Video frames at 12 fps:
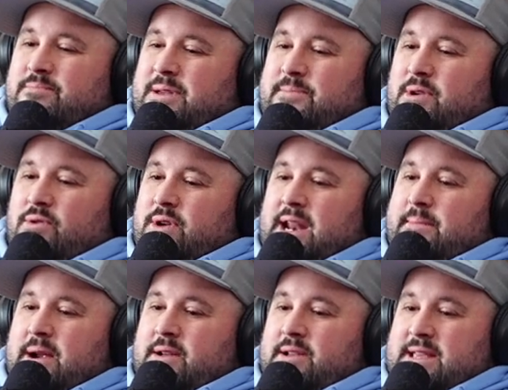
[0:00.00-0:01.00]
People don't look at
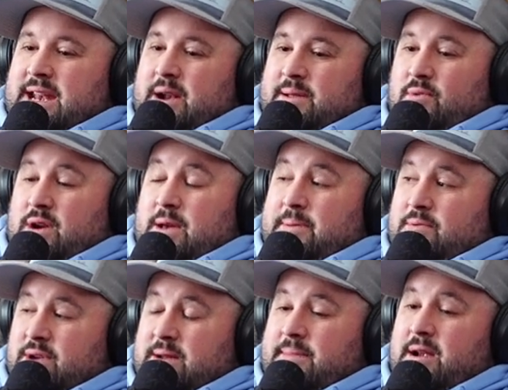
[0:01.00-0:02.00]
America like that anymore now.
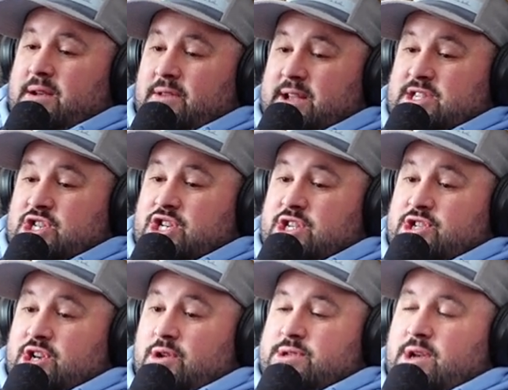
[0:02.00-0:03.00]
People look at America like it's a shit
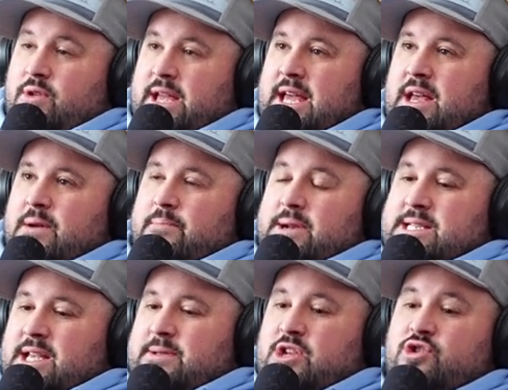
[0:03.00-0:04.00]
show. So, like, but
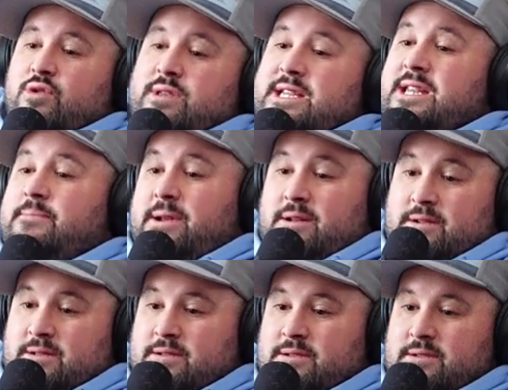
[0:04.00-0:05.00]
it's like the truth is in the
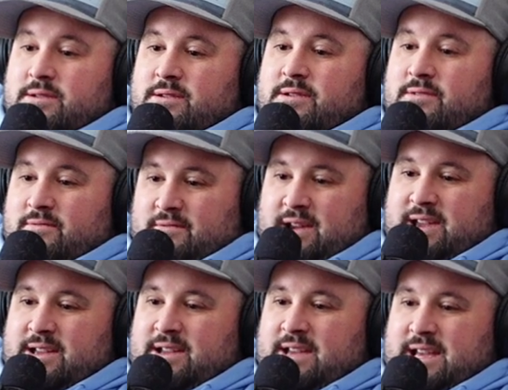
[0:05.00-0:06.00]
middle,
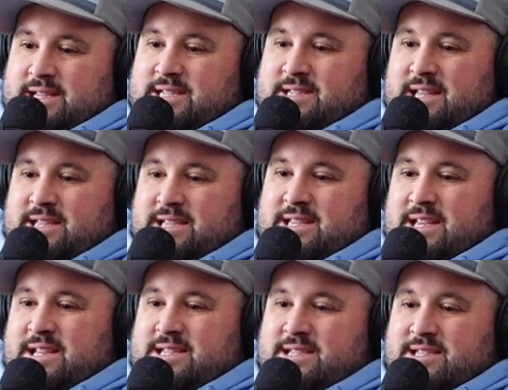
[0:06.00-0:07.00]
right? It's
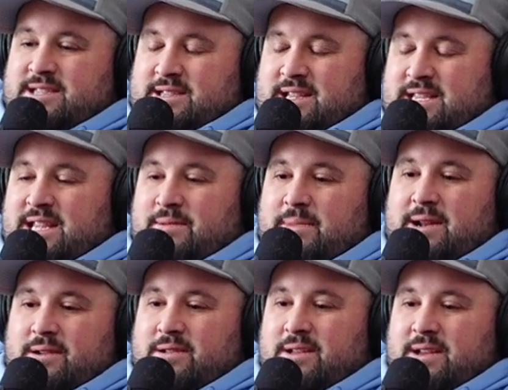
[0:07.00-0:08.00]
in the
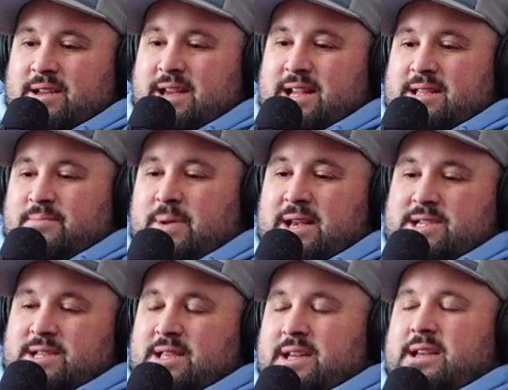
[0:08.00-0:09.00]
middle. And
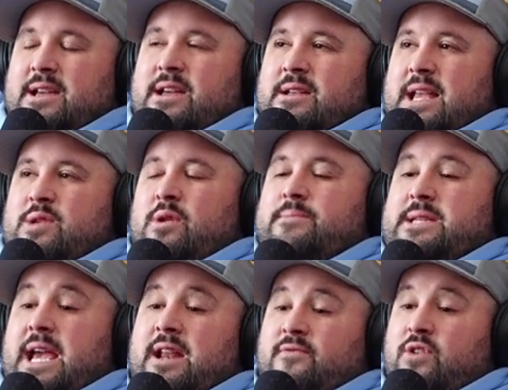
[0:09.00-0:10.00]
like, that's what I'm
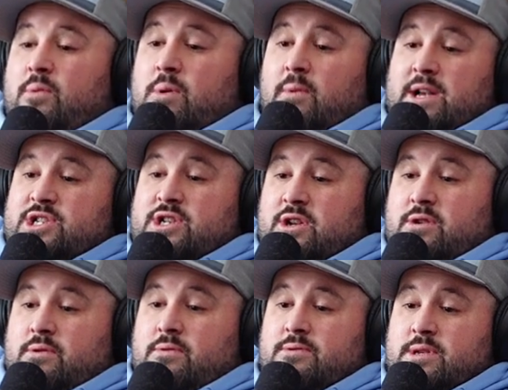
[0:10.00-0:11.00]
saying. If you were to watch
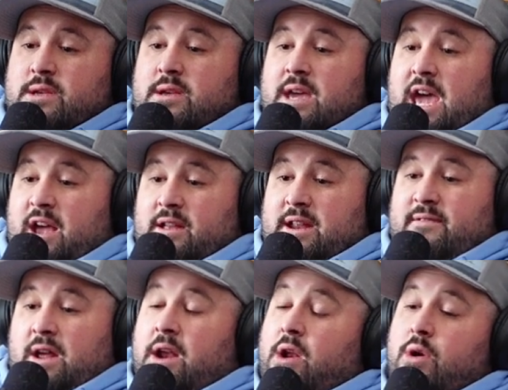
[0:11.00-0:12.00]
news... all day,
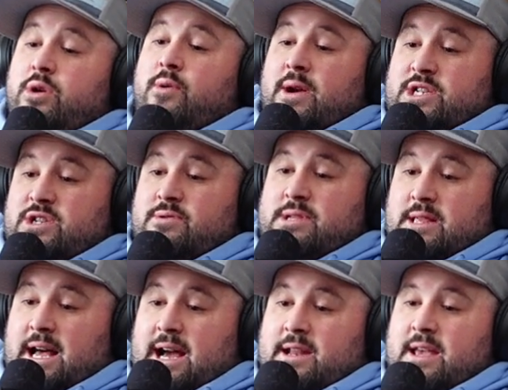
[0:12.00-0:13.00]
I know you watch the news a
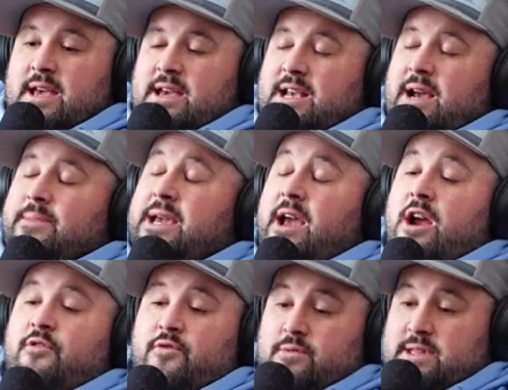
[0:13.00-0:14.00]
lot. You gotta be
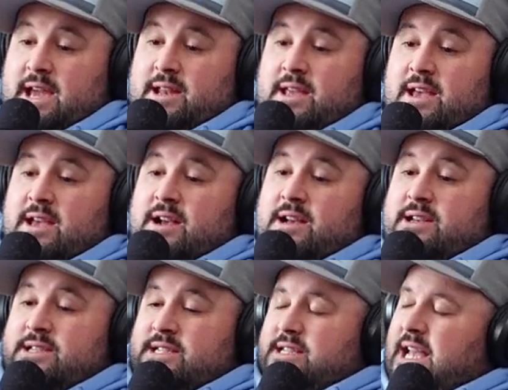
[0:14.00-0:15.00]
careful with that
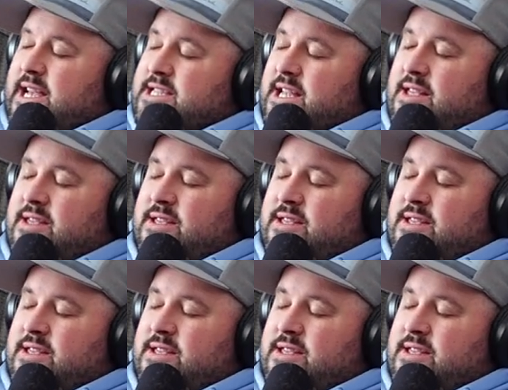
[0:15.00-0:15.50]
because there's